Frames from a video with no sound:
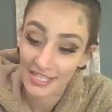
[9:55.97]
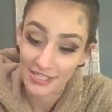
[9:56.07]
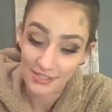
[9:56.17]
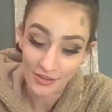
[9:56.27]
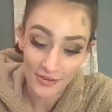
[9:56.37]

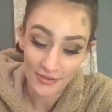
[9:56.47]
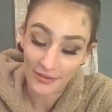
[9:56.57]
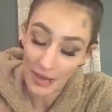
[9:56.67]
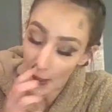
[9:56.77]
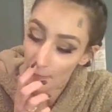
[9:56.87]
So,
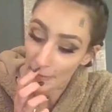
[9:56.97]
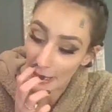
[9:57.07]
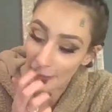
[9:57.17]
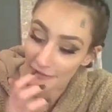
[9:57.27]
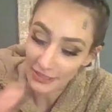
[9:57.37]
I mean,
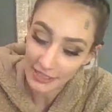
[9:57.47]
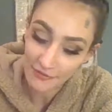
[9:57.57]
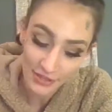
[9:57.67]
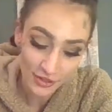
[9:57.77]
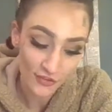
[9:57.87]
I feel like it
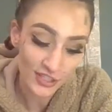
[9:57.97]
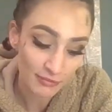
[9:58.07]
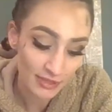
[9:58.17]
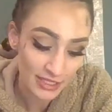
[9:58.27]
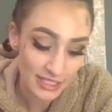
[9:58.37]
fell over top
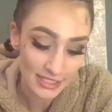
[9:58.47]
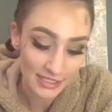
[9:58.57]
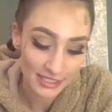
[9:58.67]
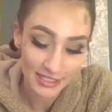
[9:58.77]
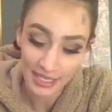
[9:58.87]
of these because
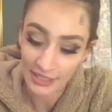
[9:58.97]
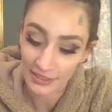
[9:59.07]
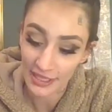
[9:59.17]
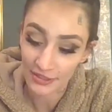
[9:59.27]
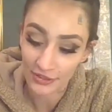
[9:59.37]
it's saying,
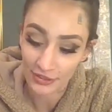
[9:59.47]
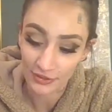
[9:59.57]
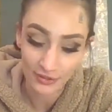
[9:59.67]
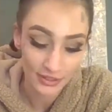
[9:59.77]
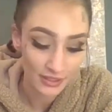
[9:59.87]
like,
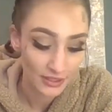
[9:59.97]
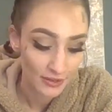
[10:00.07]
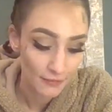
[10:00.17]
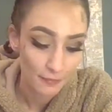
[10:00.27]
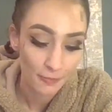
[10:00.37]
dude,
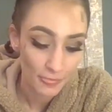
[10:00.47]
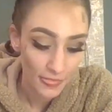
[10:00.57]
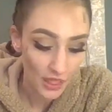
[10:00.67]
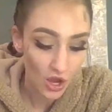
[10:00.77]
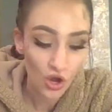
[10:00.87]

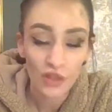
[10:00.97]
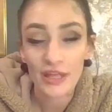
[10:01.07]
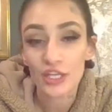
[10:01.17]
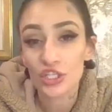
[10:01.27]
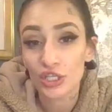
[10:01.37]
all
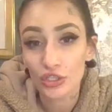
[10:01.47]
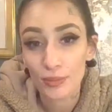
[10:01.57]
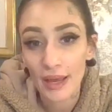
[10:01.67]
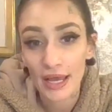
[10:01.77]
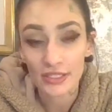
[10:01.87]
that shit in your
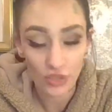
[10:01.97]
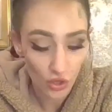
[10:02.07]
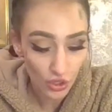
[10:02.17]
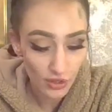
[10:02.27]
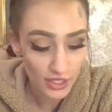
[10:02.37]
past,
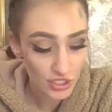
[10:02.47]
all that